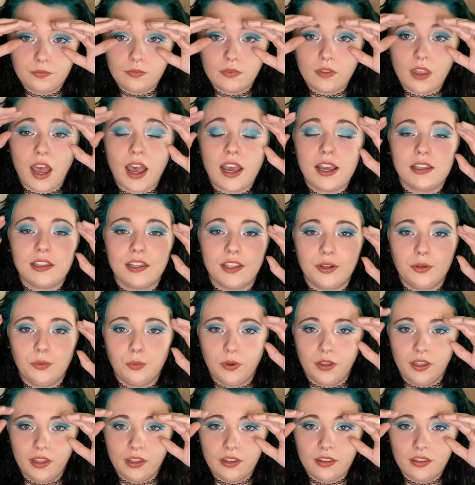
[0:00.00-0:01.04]
eyelid
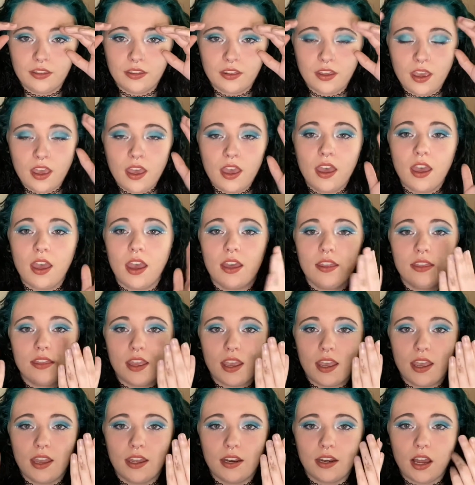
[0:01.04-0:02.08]
with. And
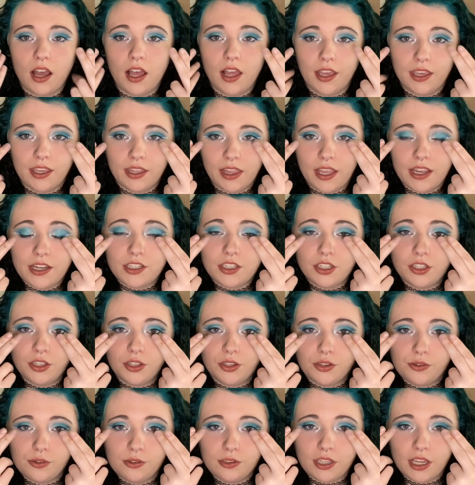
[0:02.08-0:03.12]
then I like to
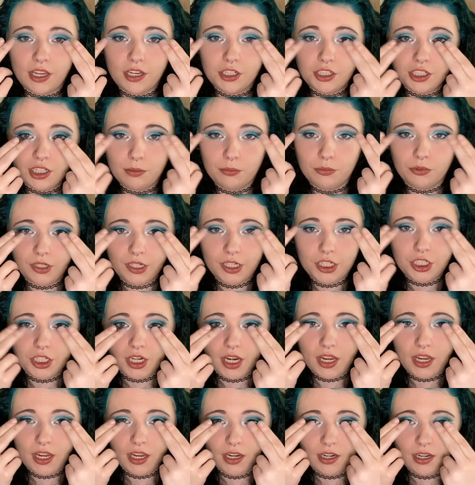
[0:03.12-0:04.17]
use a shimmery
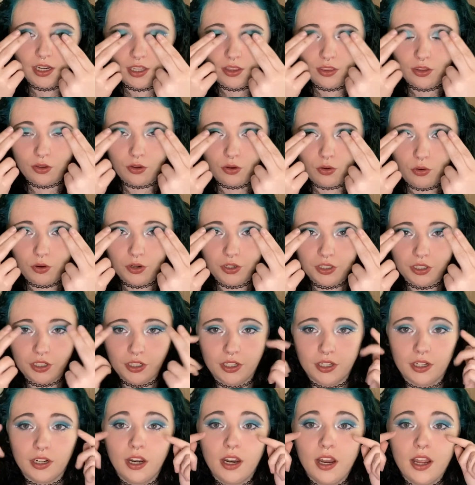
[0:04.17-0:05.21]
shade in the
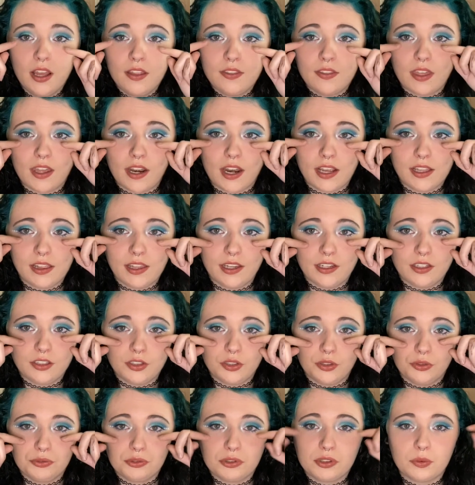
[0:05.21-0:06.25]
corner that I like
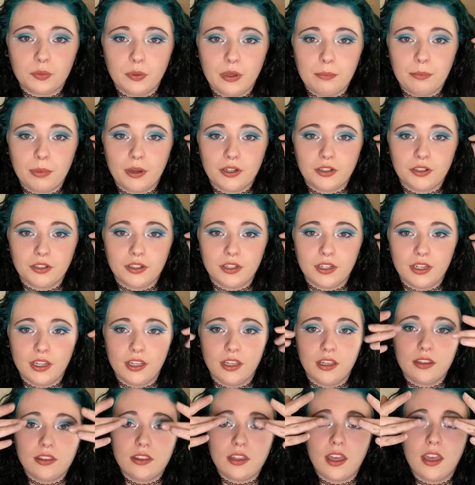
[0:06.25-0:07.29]
to sweep
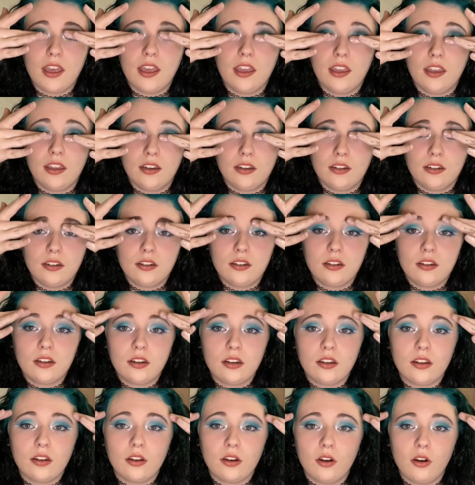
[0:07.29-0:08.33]
underneath and
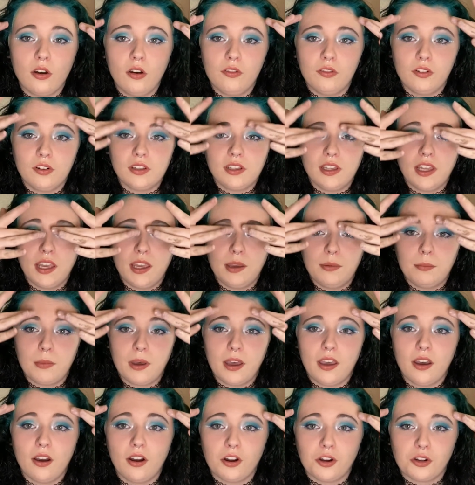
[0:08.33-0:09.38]
overlay
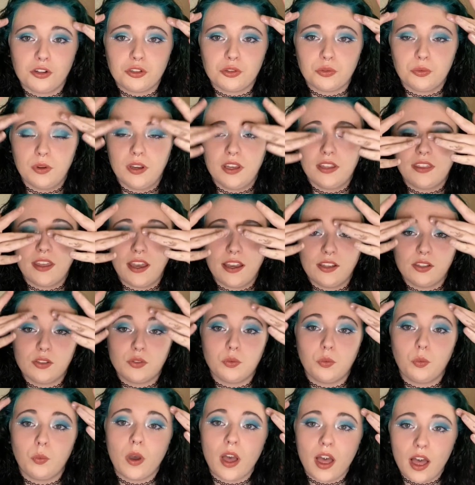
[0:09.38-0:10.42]
my arch with as
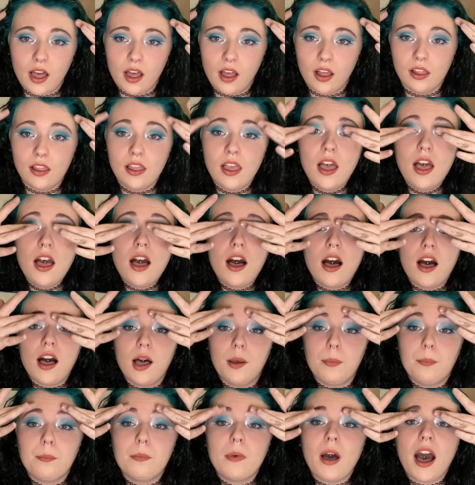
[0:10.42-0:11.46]
well,
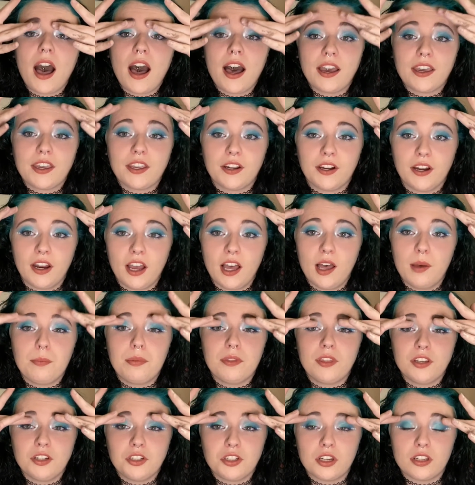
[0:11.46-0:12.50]
up higher up
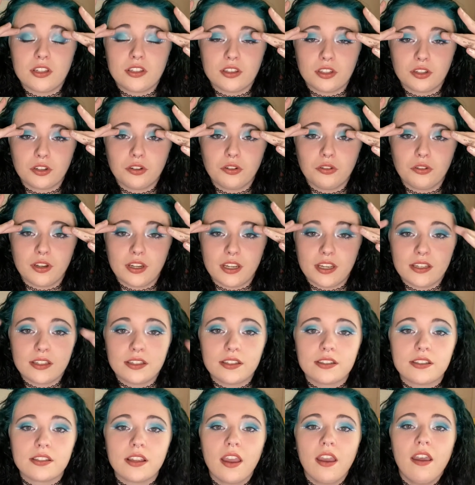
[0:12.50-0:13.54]
than just the
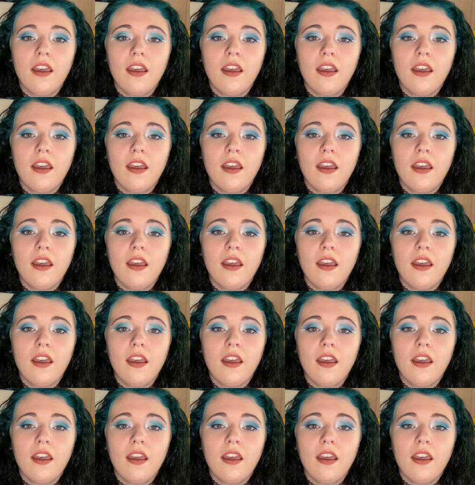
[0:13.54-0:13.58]
crease.